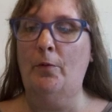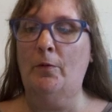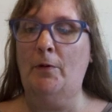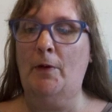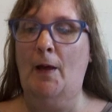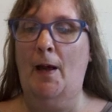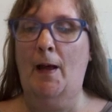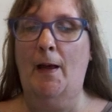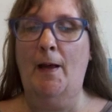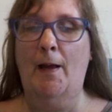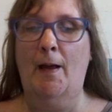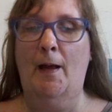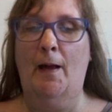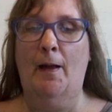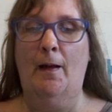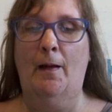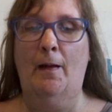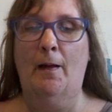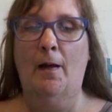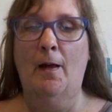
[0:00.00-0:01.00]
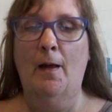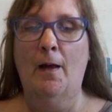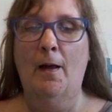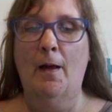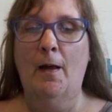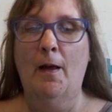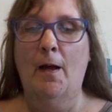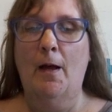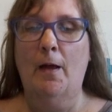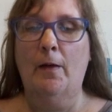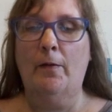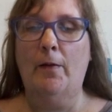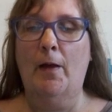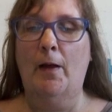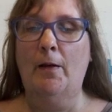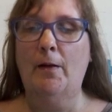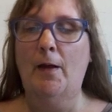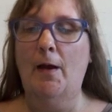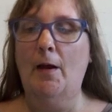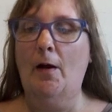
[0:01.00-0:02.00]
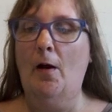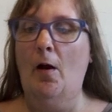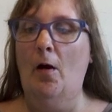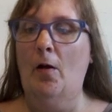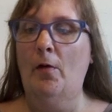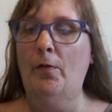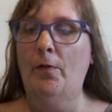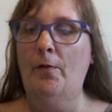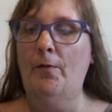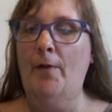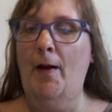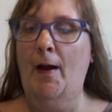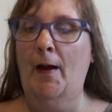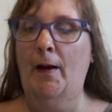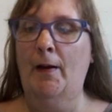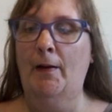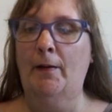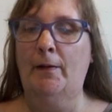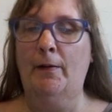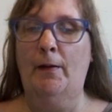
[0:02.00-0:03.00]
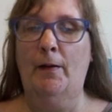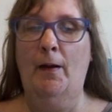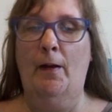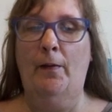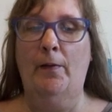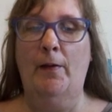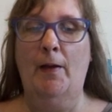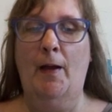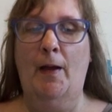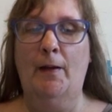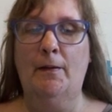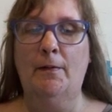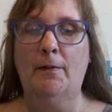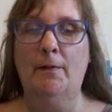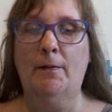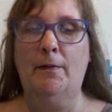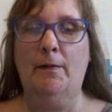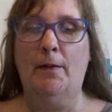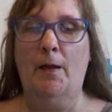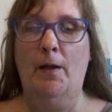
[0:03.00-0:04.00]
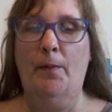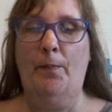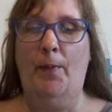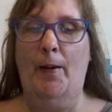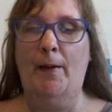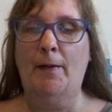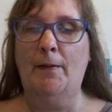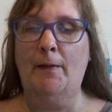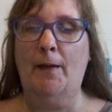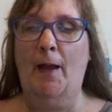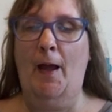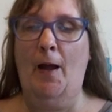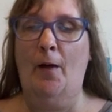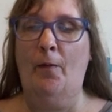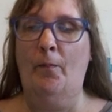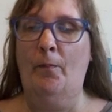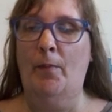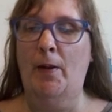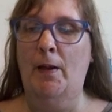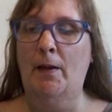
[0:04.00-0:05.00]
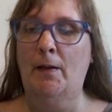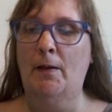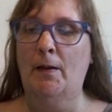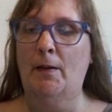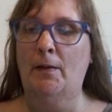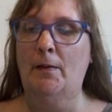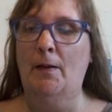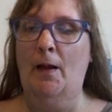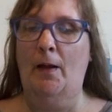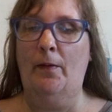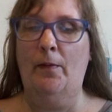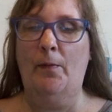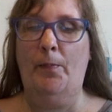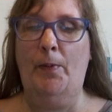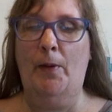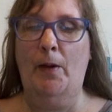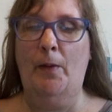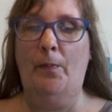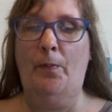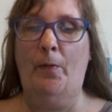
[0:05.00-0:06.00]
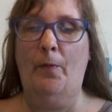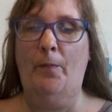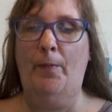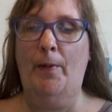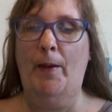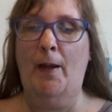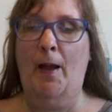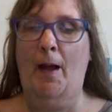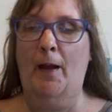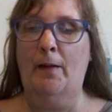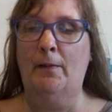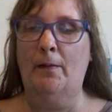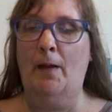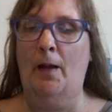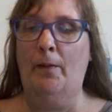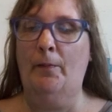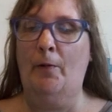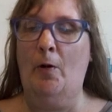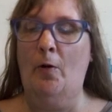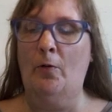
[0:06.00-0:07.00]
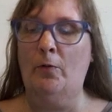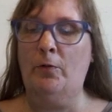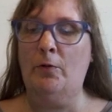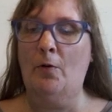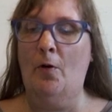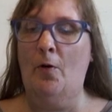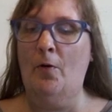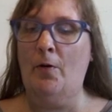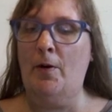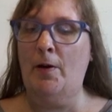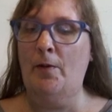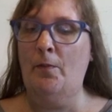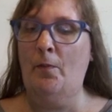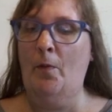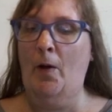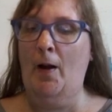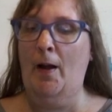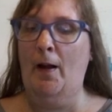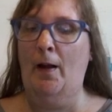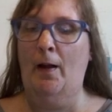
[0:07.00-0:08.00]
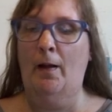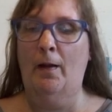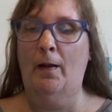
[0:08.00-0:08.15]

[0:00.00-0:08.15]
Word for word: their hair. Then they got on the ride and at the end they bent down, meaning that the people behind them got soaking wet.